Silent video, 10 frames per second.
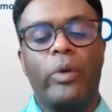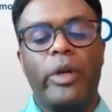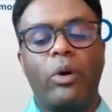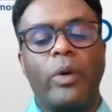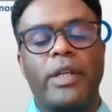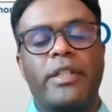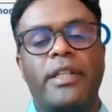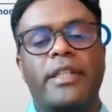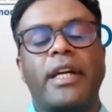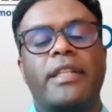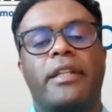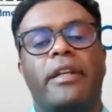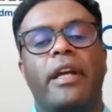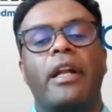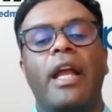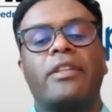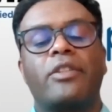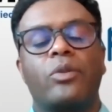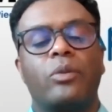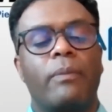We always discuss it in a
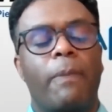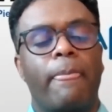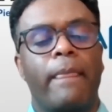classroom